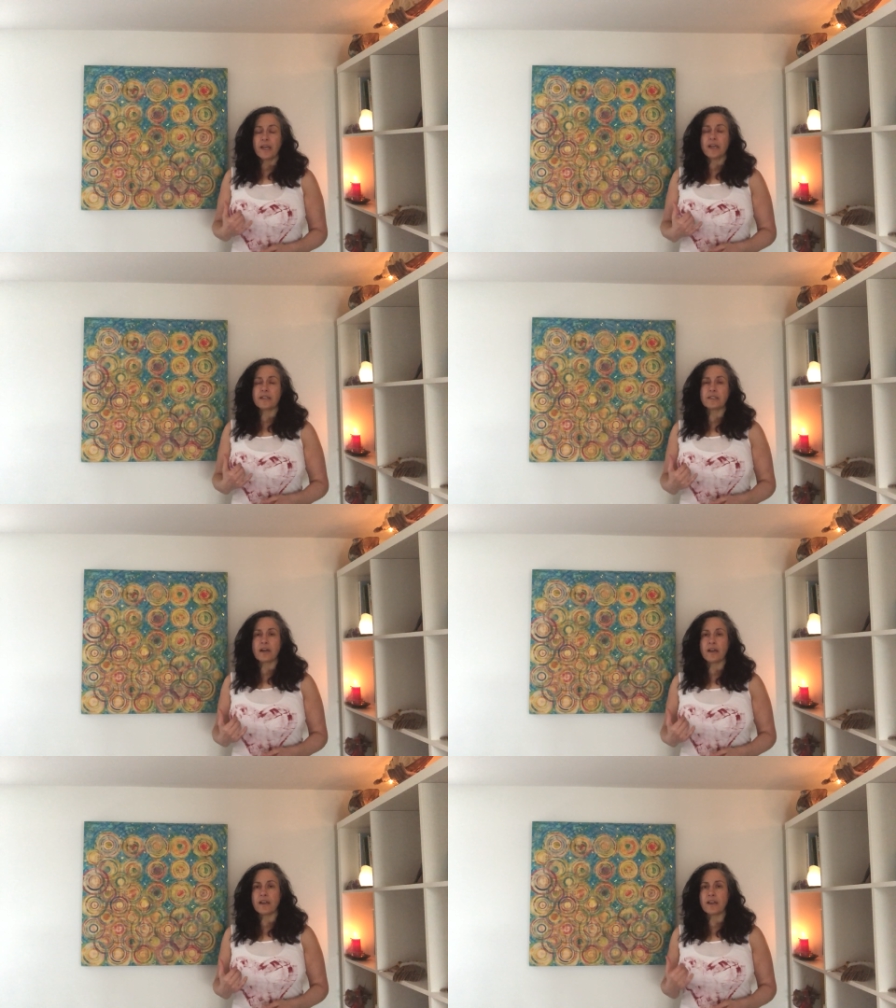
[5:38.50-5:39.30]
And
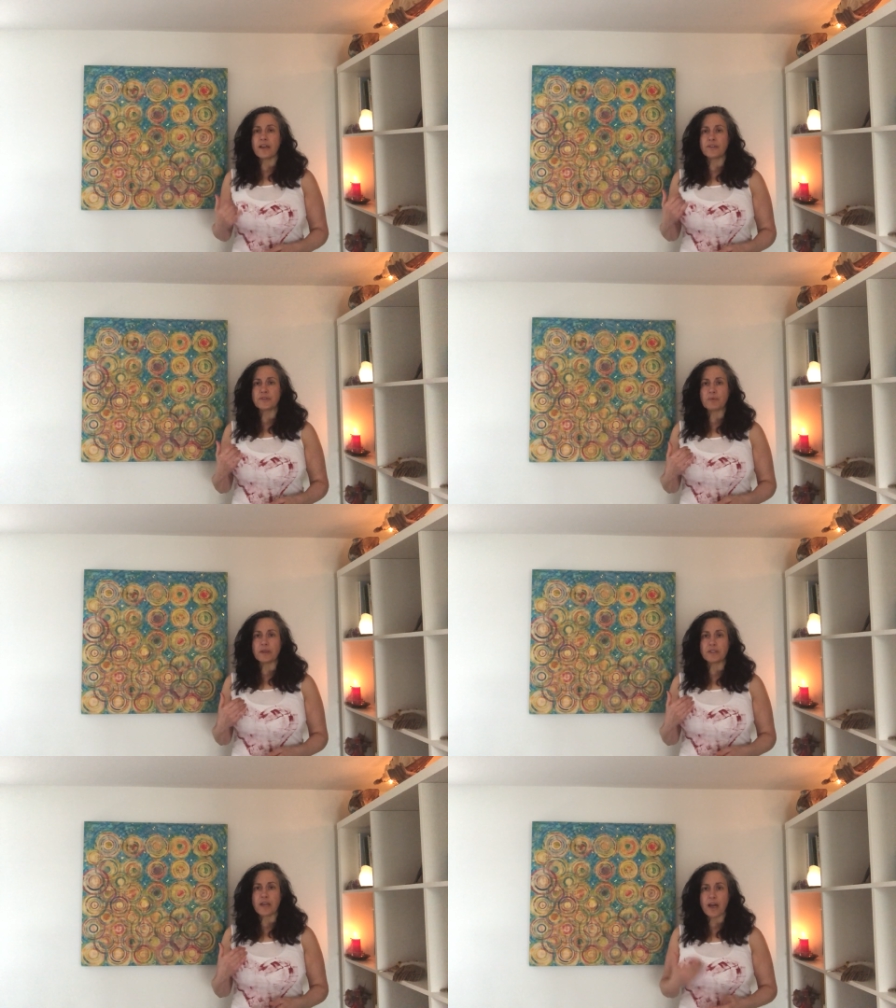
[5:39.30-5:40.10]
I have
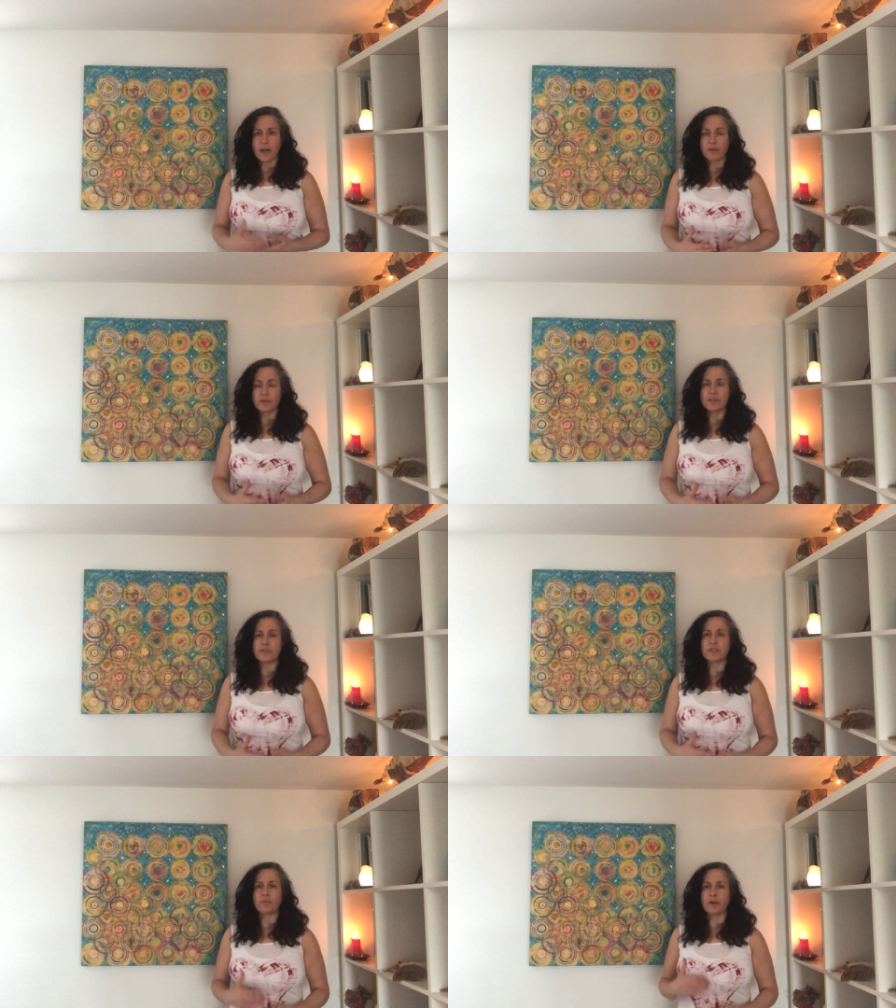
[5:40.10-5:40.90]
spent
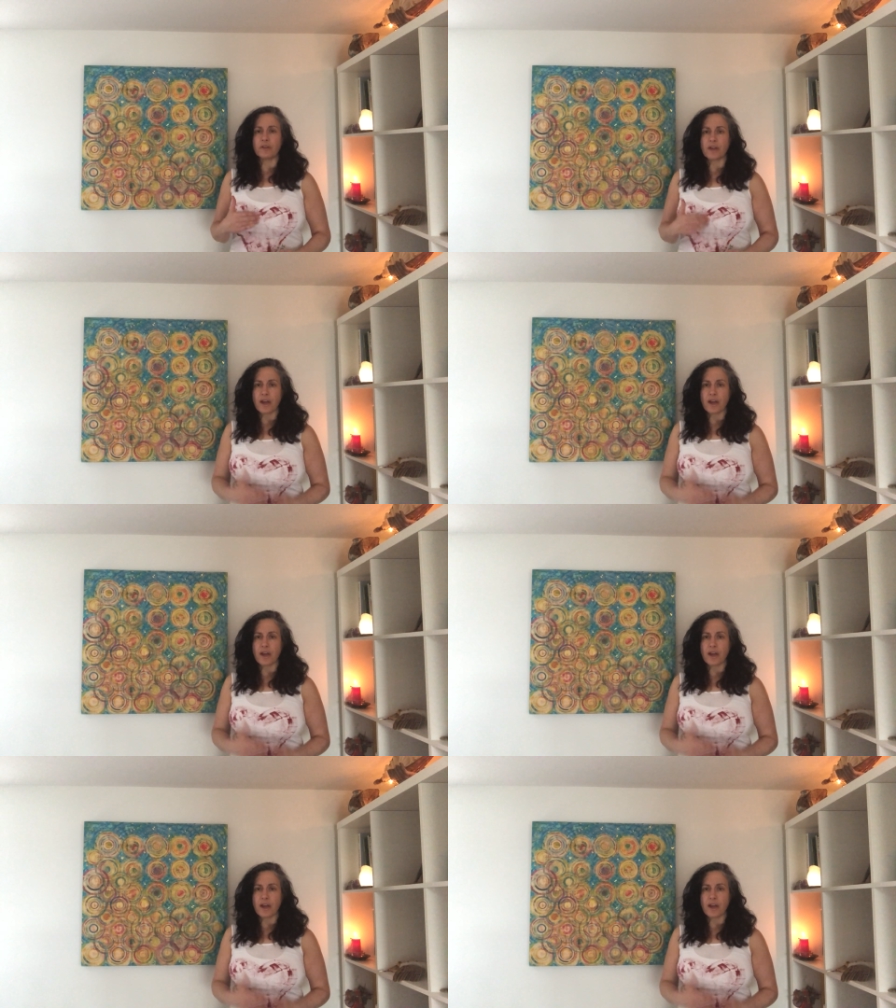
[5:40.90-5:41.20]
hours upon